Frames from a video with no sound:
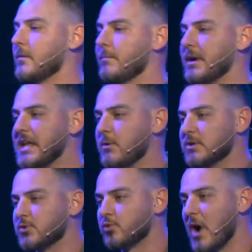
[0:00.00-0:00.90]
But he
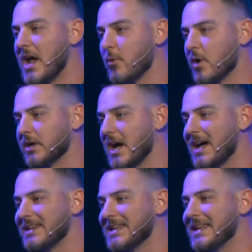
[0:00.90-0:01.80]
was right where
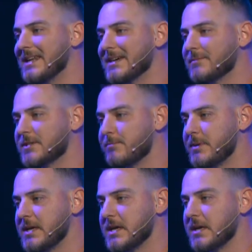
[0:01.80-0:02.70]
God needed him to
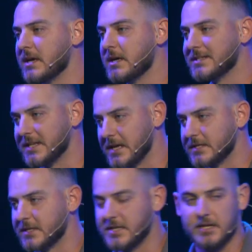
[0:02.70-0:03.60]
be to get his
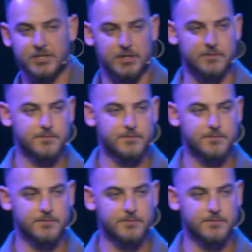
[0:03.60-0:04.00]
attention.